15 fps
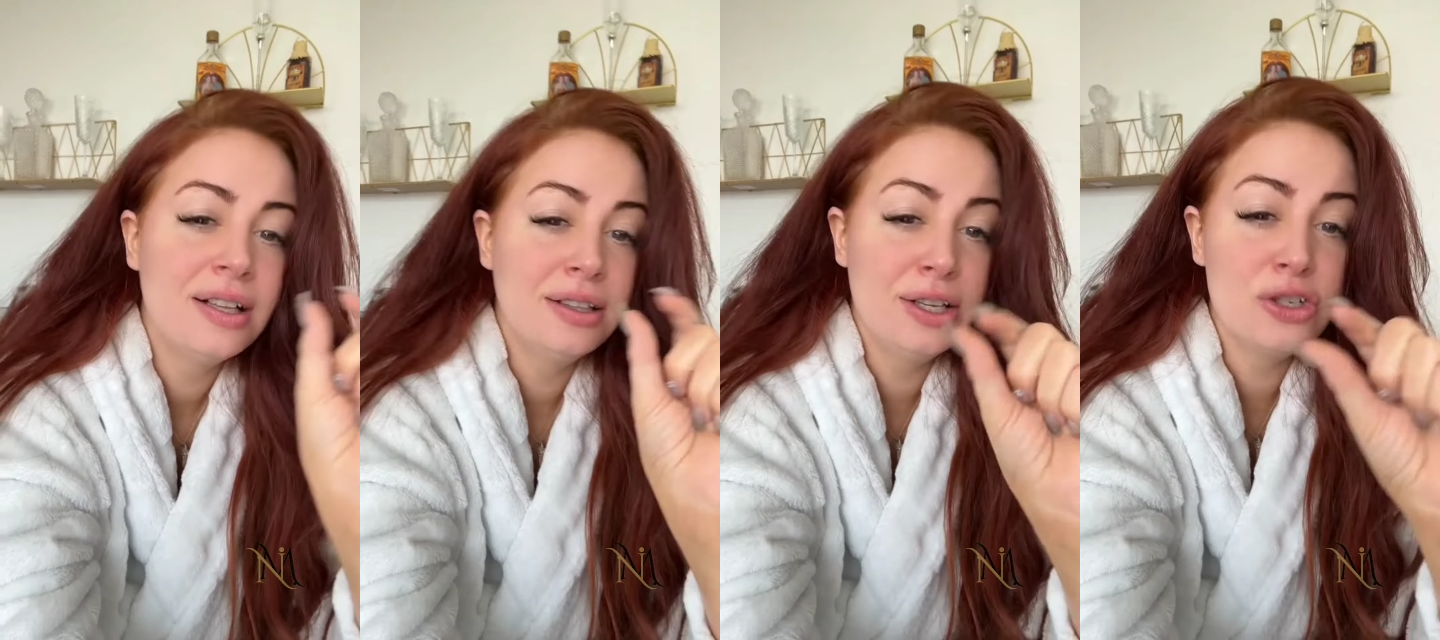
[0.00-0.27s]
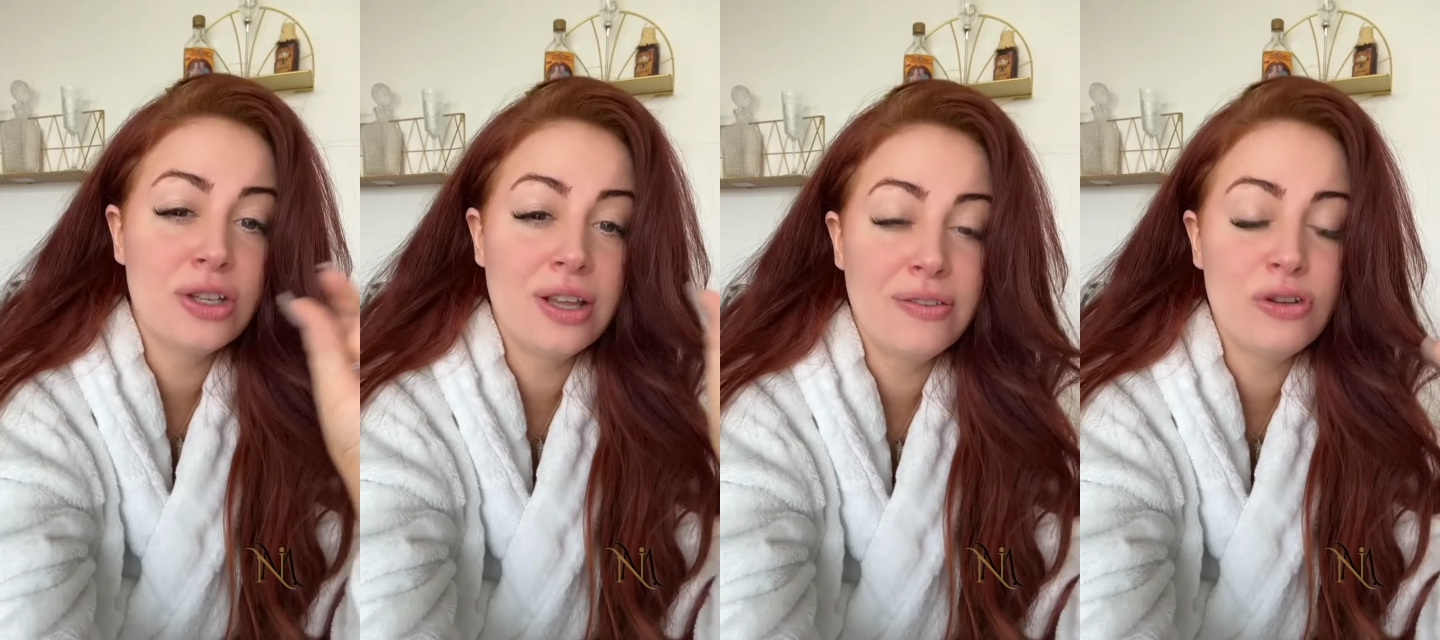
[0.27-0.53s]

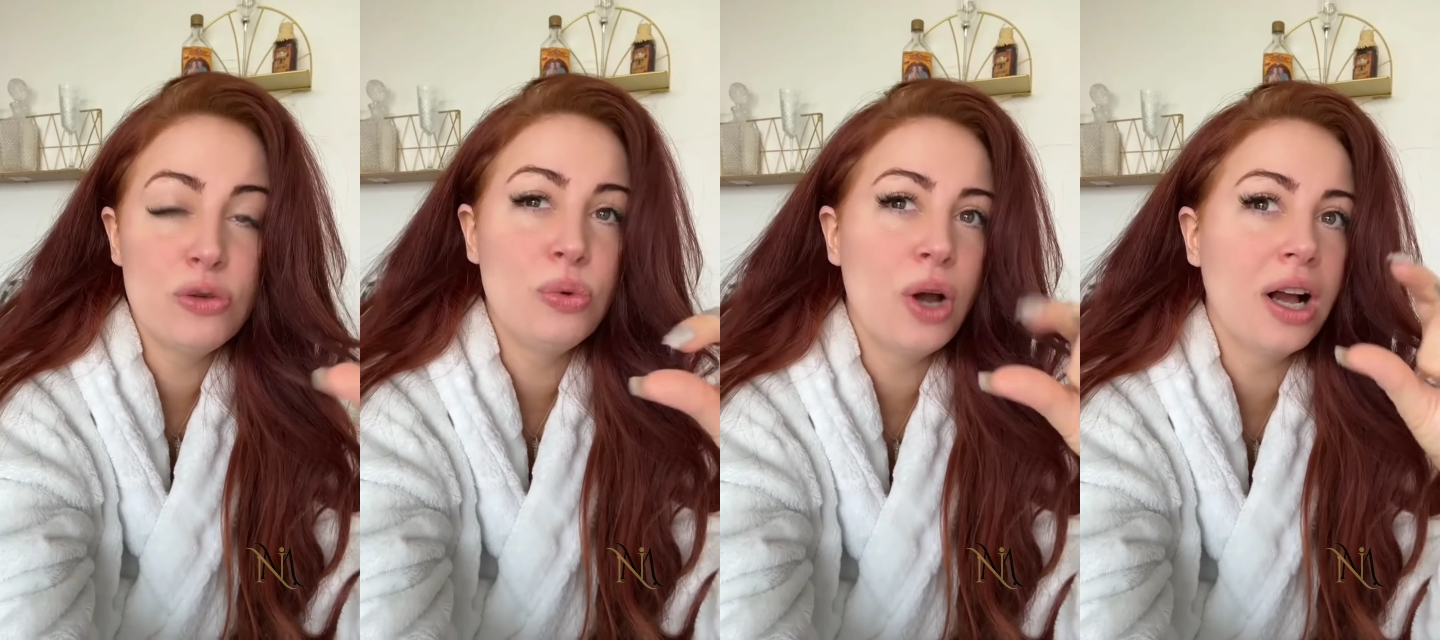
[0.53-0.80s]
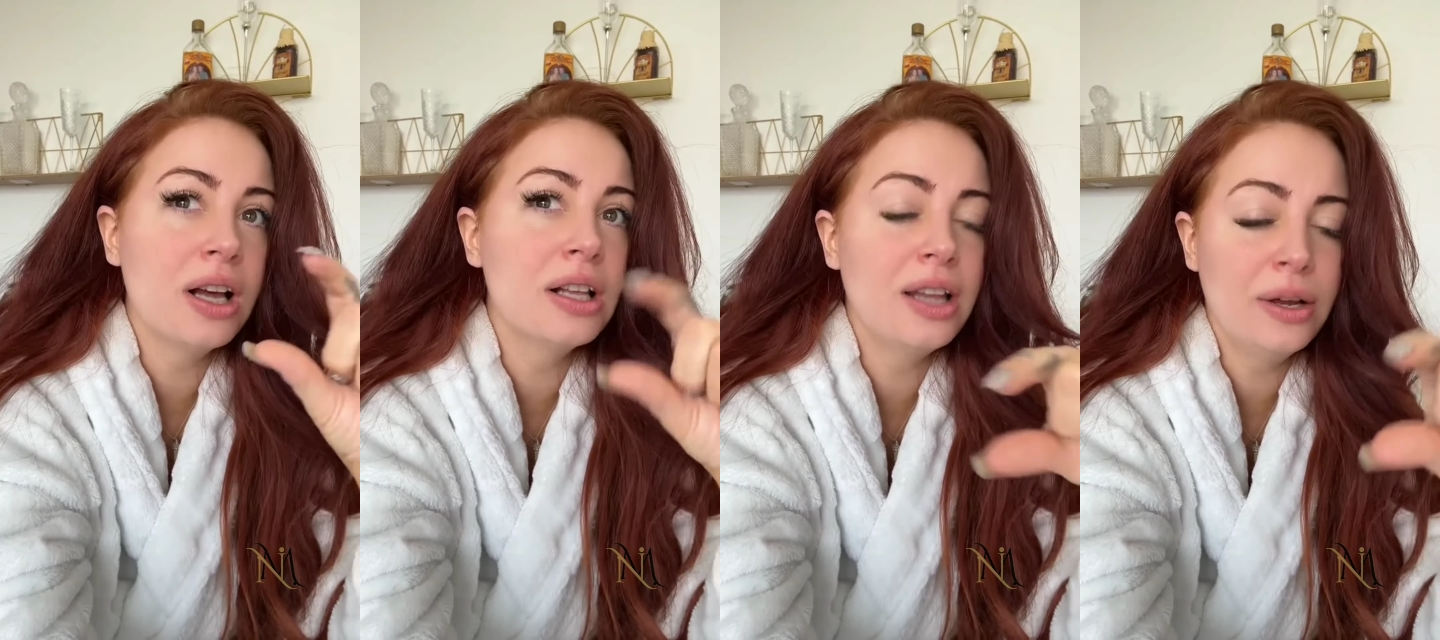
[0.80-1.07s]
literally if you
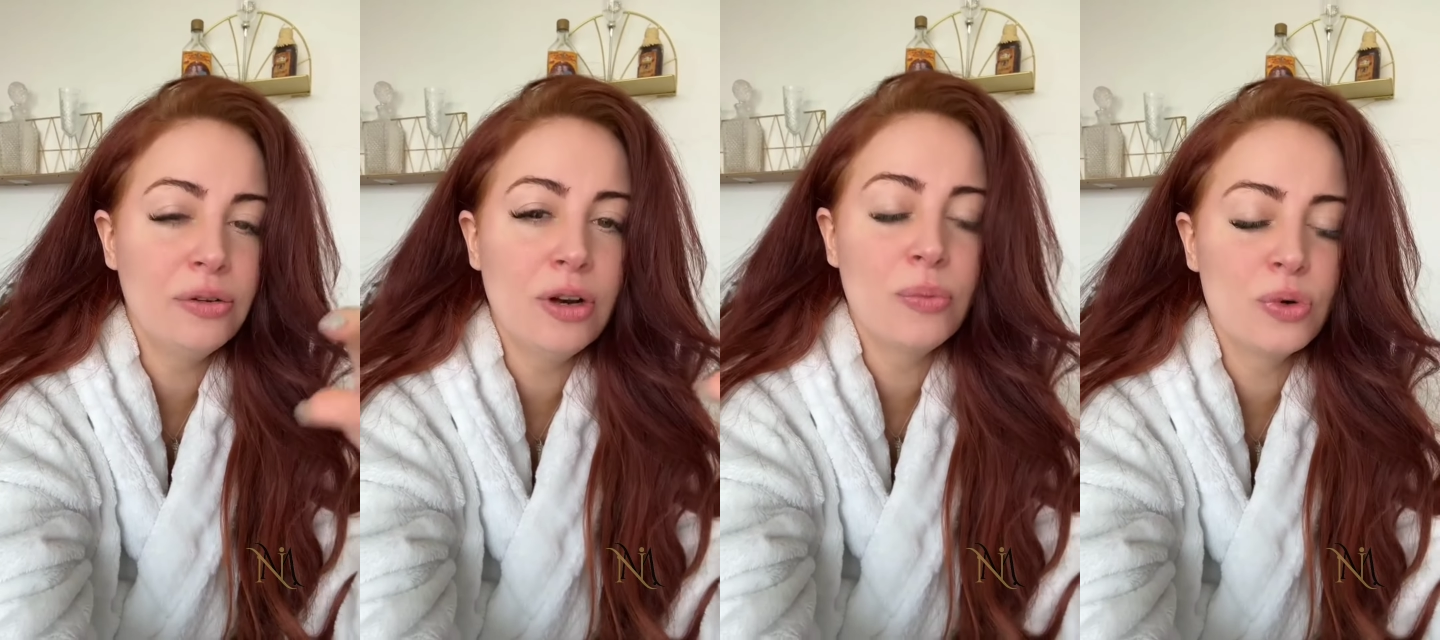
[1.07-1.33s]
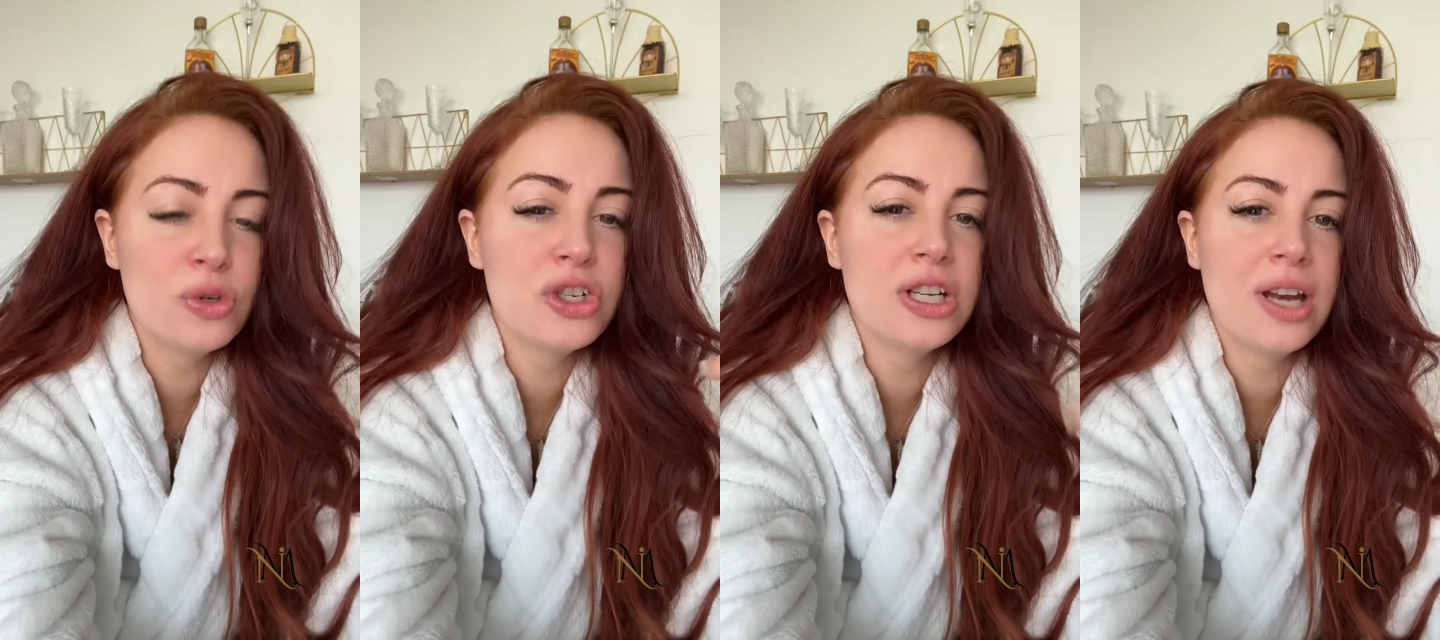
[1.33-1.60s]
put a clown
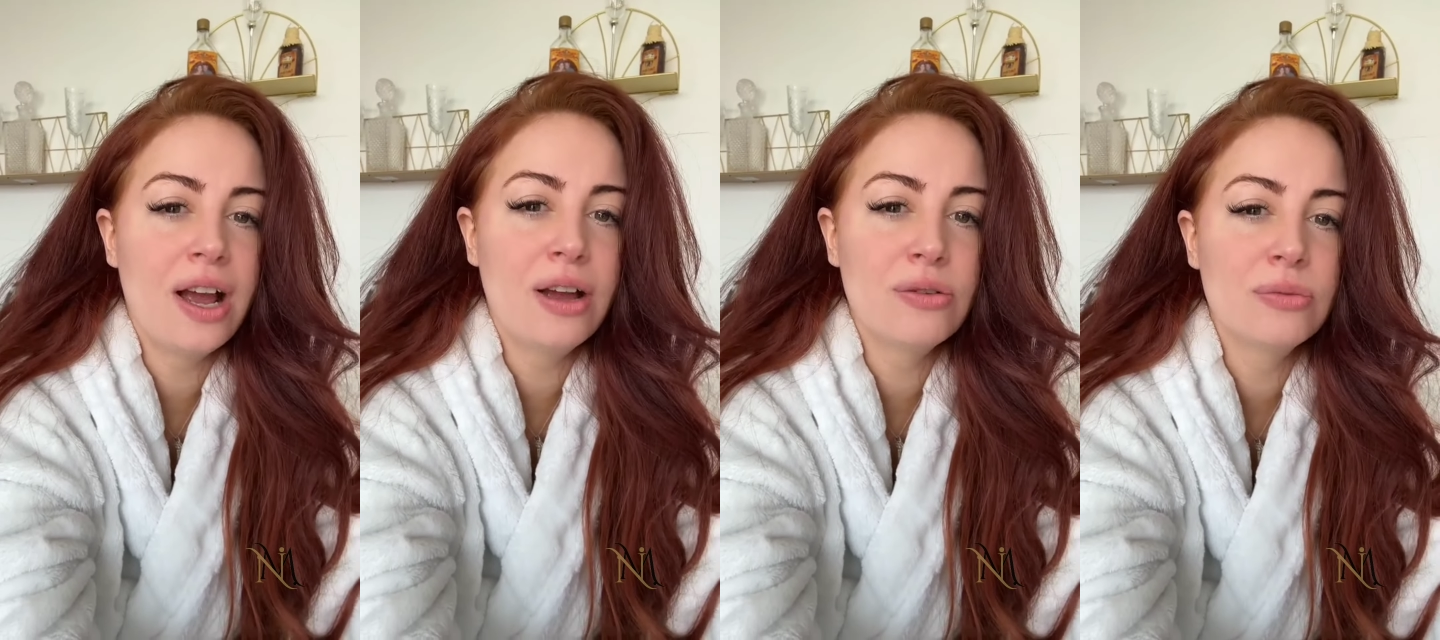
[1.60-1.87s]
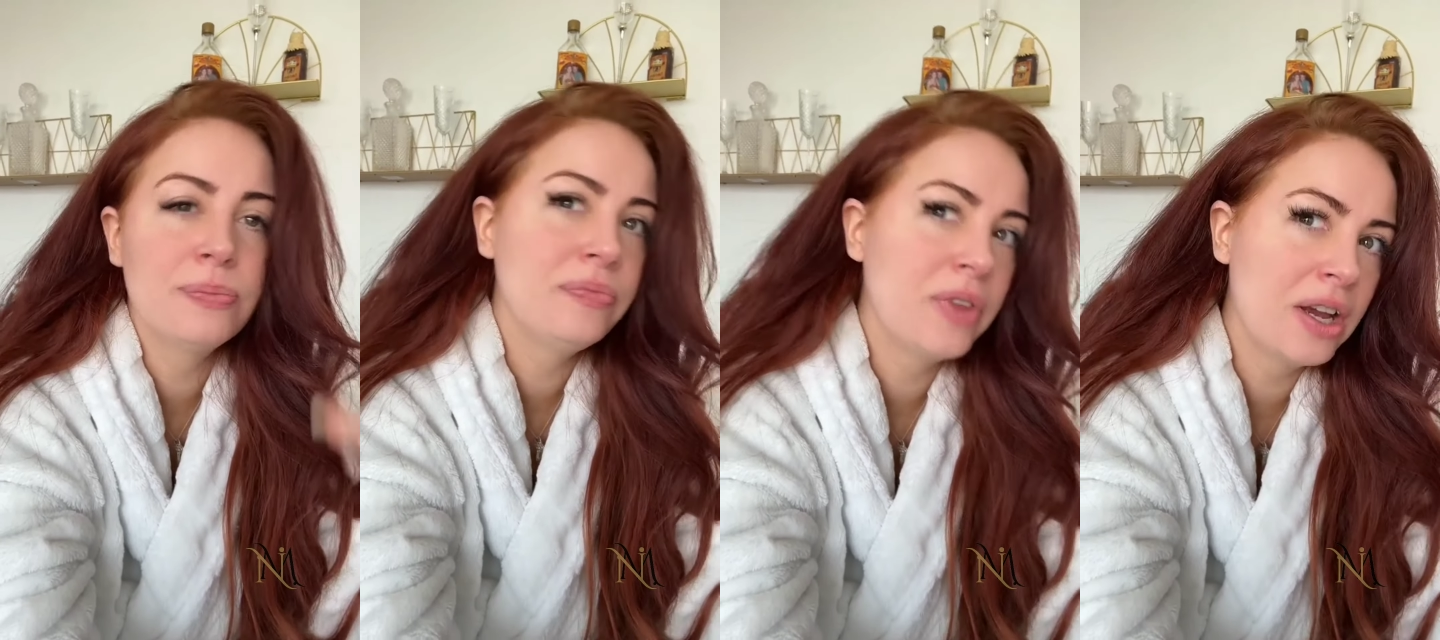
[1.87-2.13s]
emoji
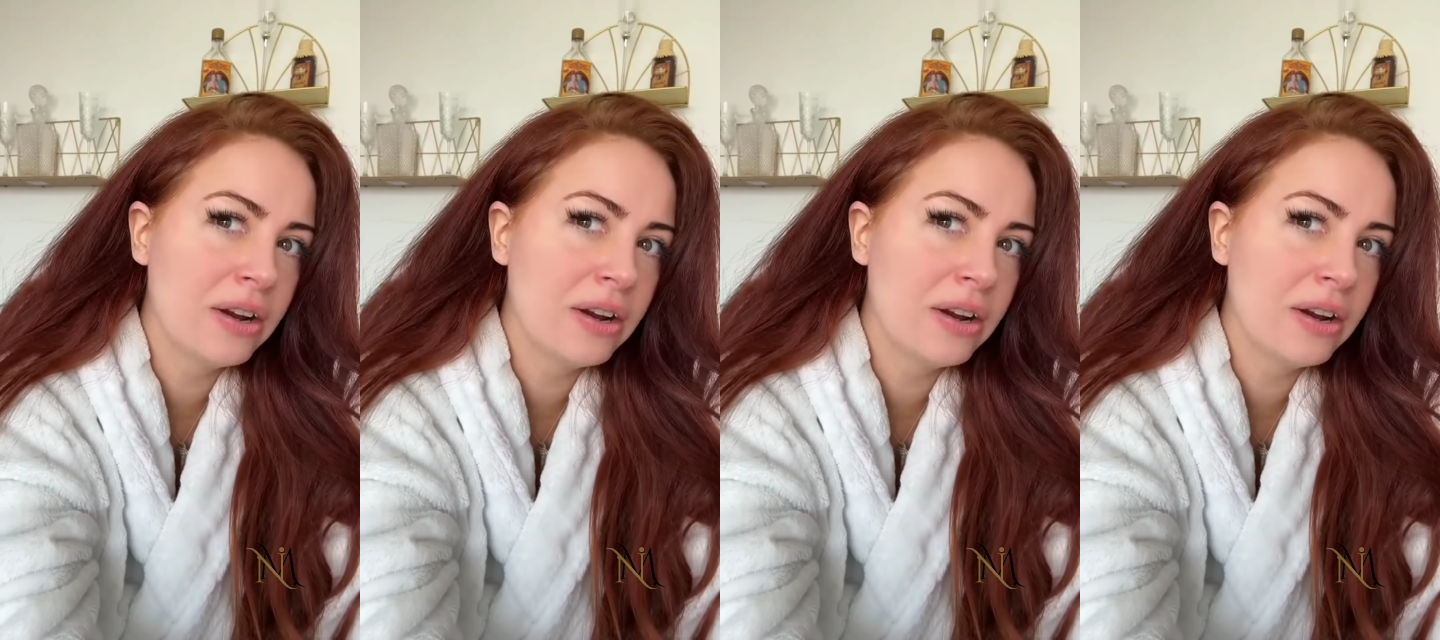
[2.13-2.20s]
now,